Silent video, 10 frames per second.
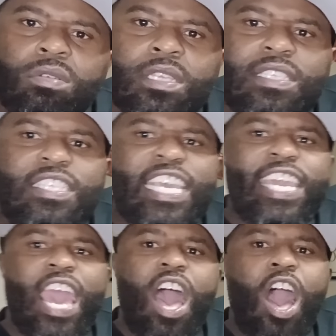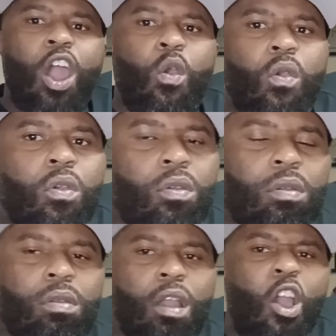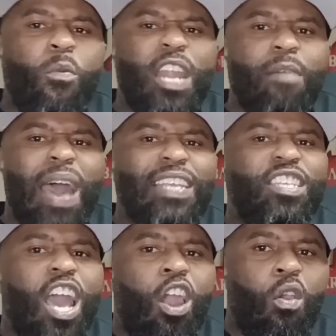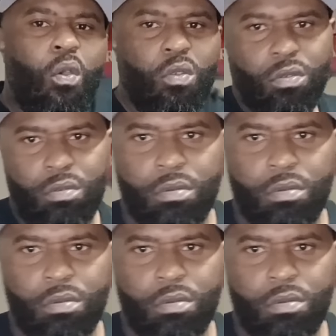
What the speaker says: CEO, open up my door.